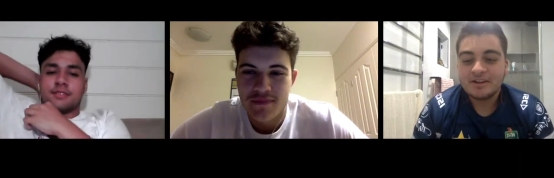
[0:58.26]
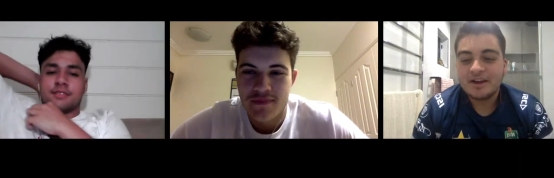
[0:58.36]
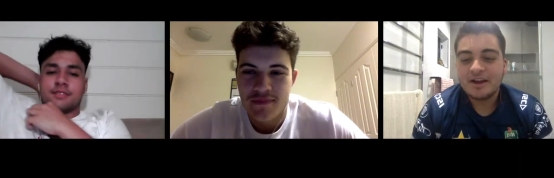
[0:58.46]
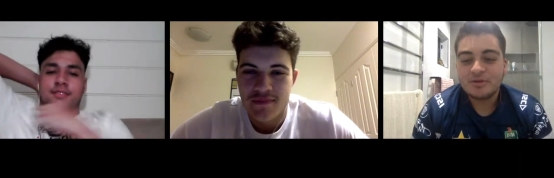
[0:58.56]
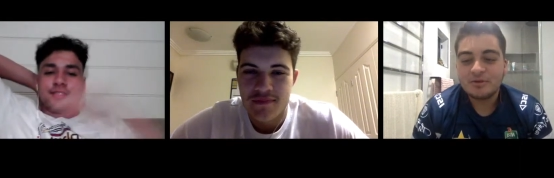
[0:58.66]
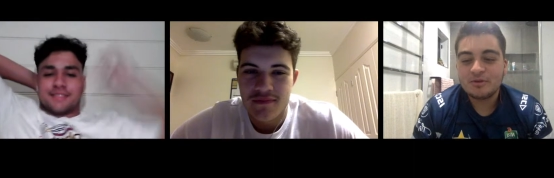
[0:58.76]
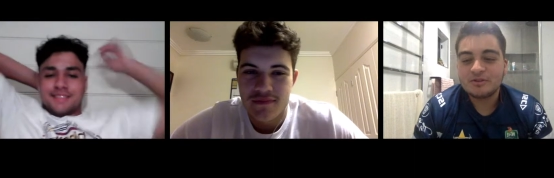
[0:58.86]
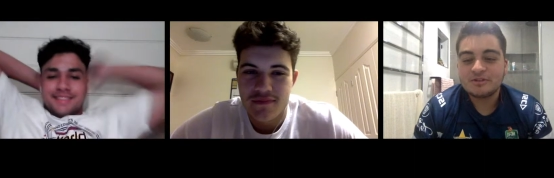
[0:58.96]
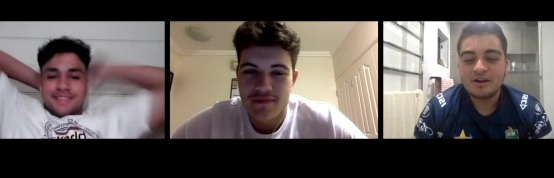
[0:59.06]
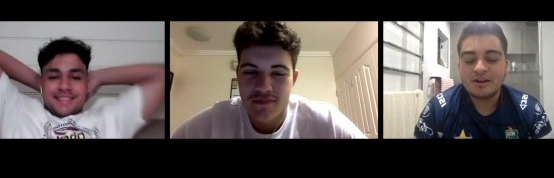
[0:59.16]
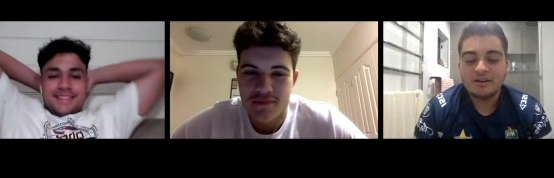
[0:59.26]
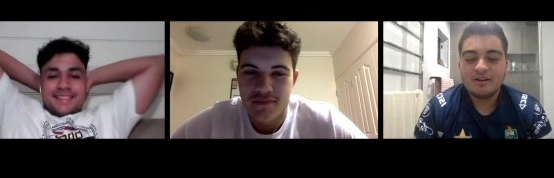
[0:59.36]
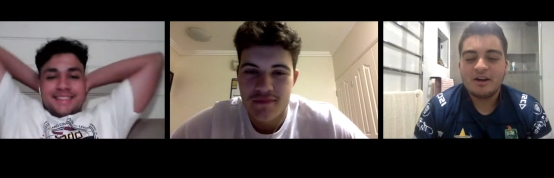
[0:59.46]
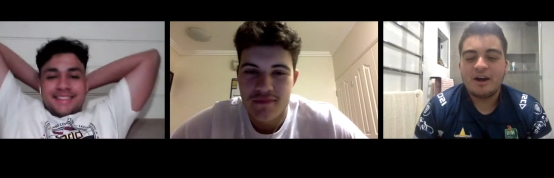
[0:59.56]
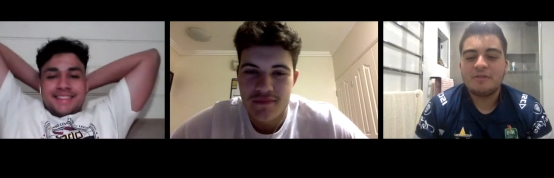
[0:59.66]
Speaker 1: yeah, I thought it was. Uh,
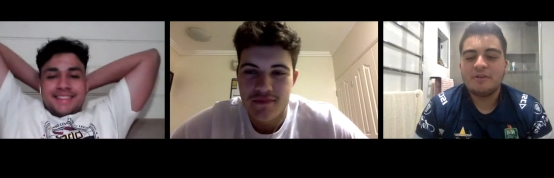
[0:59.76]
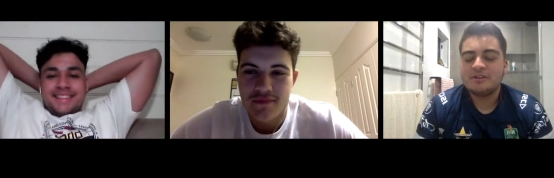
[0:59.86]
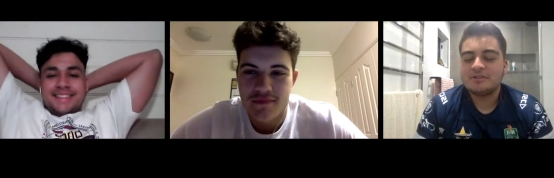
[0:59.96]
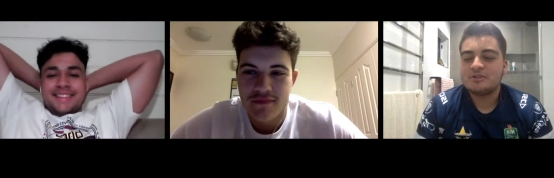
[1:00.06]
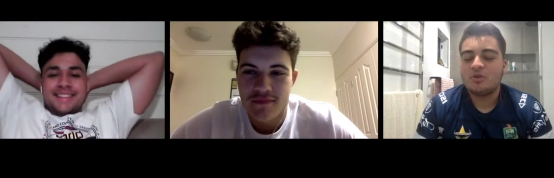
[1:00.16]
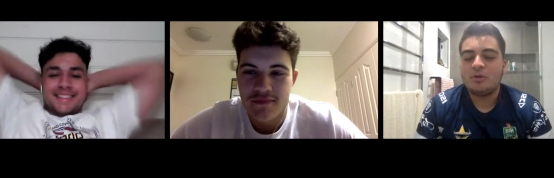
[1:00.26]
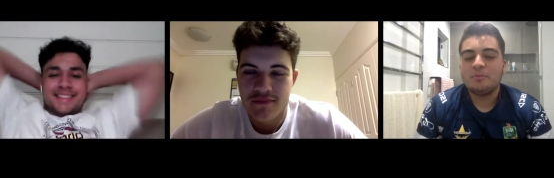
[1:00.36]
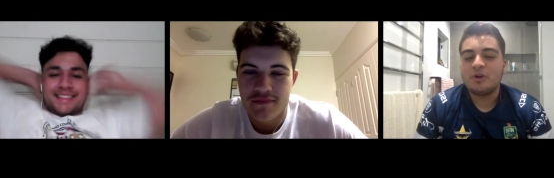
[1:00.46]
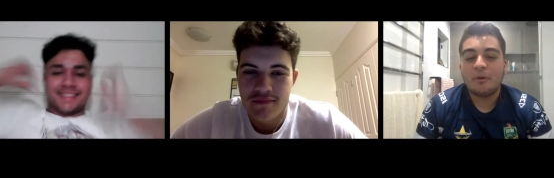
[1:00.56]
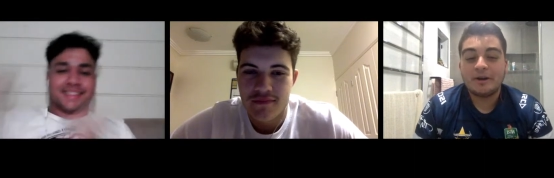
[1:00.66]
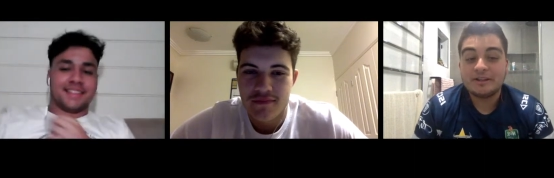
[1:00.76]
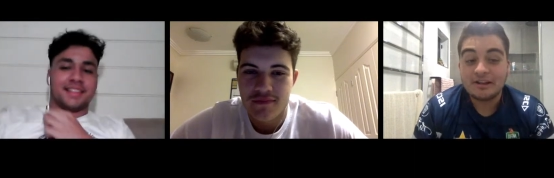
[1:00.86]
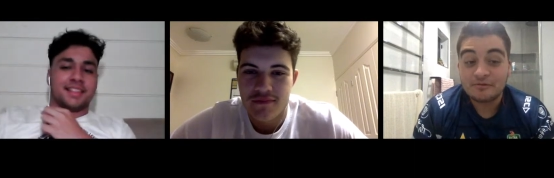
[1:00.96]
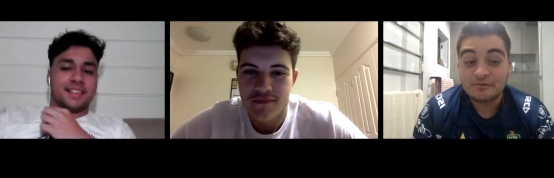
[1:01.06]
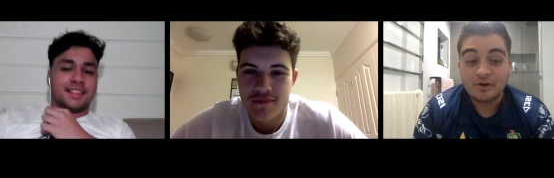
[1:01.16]
I think Storm dominated
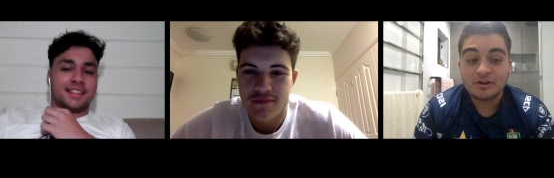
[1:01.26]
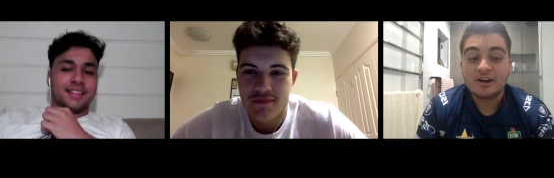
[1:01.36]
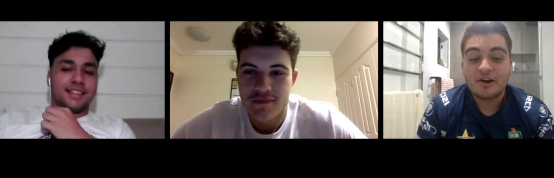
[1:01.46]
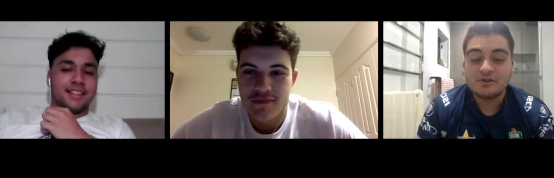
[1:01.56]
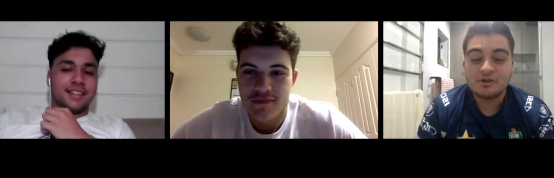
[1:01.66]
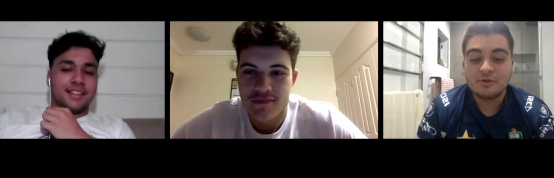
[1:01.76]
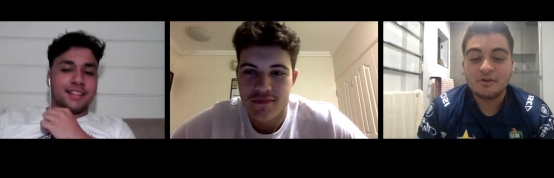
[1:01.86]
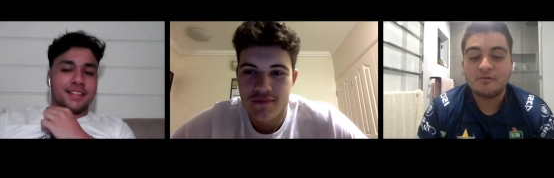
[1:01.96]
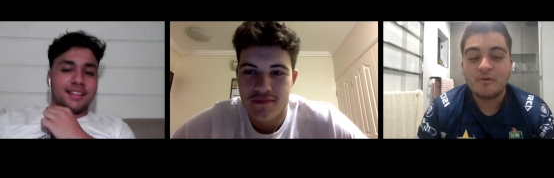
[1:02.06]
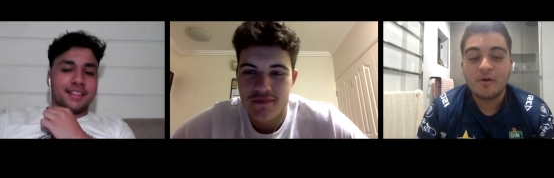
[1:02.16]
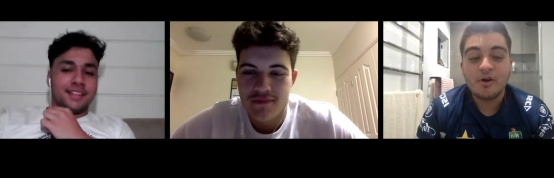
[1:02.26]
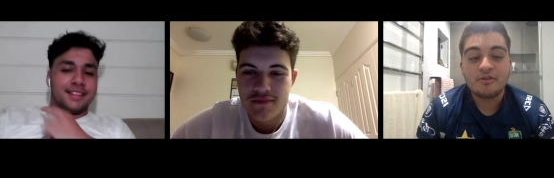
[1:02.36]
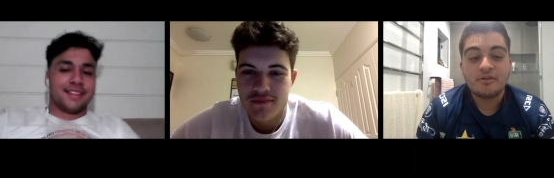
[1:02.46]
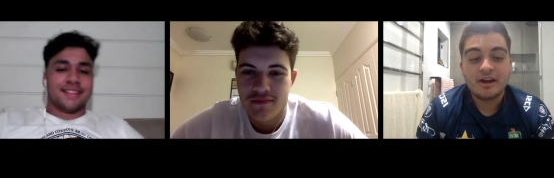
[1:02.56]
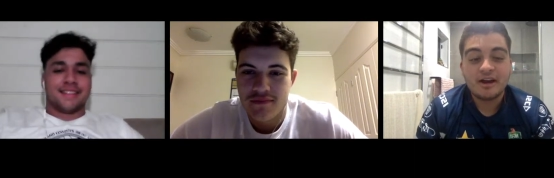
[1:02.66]
that first half and should have been
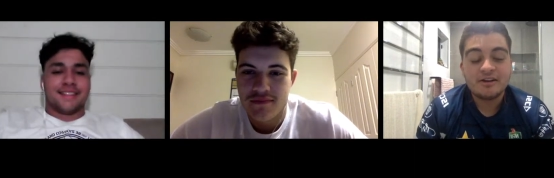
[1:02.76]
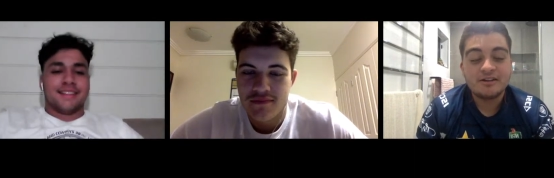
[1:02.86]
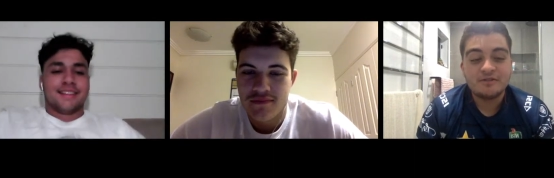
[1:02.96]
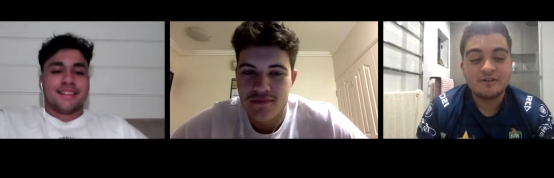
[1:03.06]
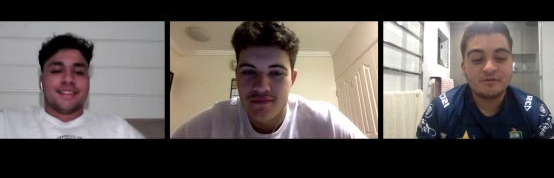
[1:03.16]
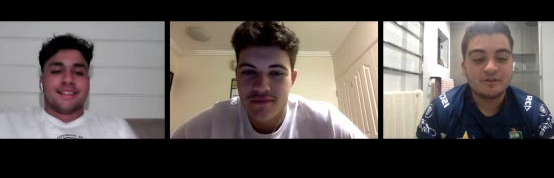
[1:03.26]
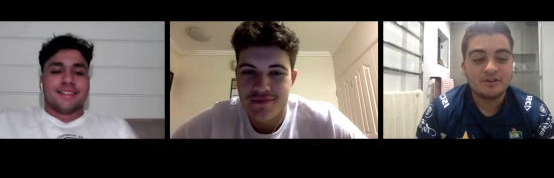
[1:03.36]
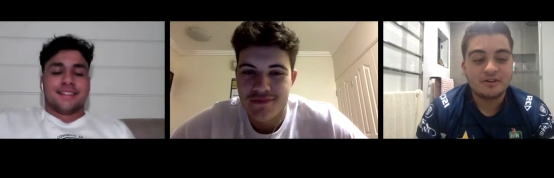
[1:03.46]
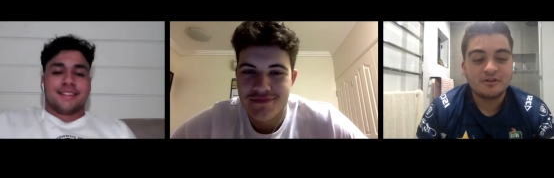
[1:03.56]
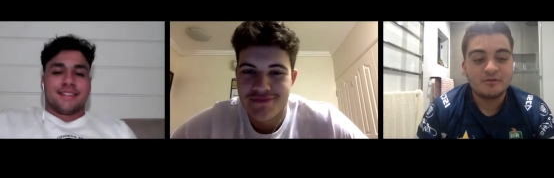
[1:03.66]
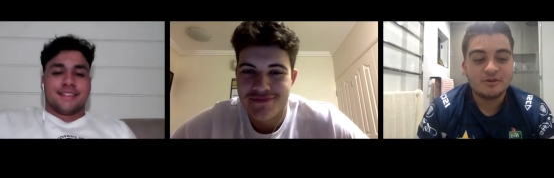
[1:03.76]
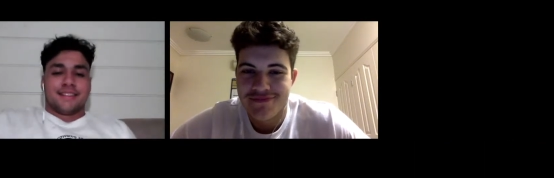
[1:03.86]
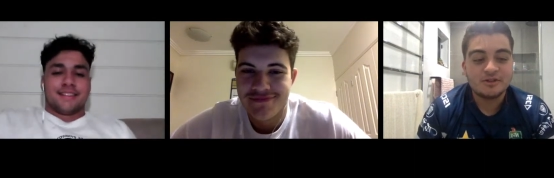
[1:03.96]
further ahead if not for the Caprice